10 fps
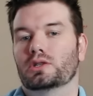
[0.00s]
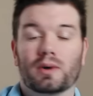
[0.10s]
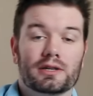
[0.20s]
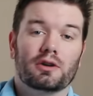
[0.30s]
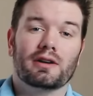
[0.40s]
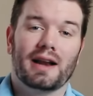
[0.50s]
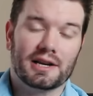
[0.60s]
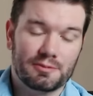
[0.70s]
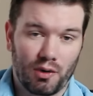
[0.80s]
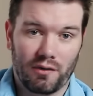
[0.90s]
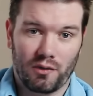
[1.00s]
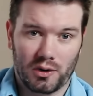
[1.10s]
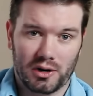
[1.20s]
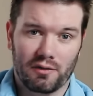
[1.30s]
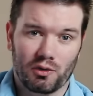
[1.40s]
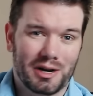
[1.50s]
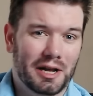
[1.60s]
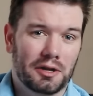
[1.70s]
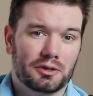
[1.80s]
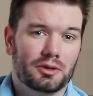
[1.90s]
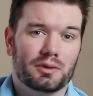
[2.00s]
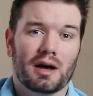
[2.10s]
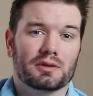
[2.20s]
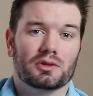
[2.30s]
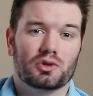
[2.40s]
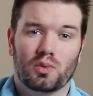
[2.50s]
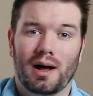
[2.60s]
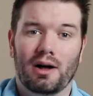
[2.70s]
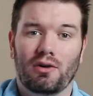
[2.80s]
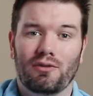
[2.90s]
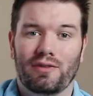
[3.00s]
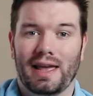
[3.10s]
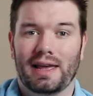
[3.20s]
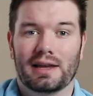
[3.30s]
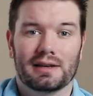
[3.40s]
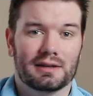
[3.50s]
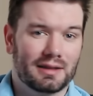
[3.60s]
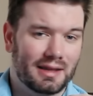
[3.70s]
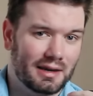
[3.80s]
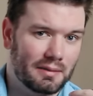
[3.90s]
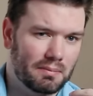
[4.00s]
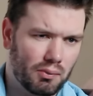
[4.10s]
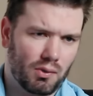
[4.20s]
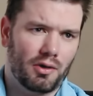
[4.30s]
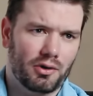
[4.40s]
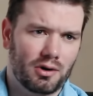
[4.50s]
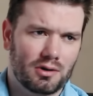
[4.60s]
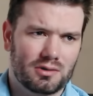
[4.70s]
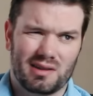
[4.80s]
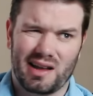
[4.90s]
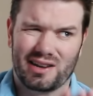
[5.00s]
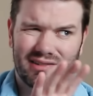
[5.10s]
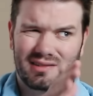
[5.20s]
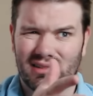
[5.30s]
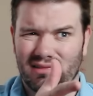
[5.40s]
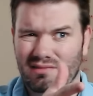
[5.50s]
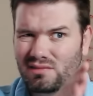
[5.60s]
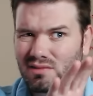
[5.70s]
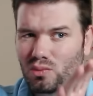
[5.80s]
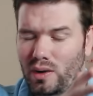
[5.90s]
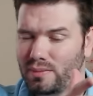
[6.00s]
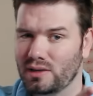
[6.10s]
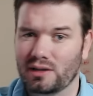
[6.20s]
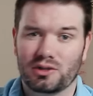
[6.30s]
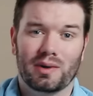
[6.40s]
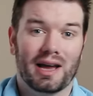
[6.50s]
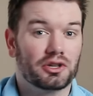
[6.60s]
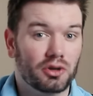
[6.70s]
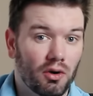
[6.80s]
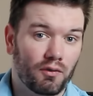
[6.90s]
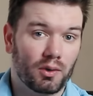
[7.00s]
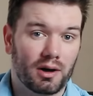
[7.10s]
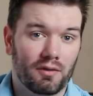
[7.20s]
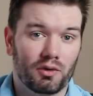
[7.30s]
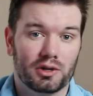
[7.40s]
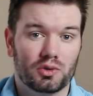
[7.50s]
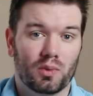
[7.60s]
So I started Ex-Boyfriend Recovery in 2012 and the brother/sister website to it, Ex-Girlfriend Recovery, in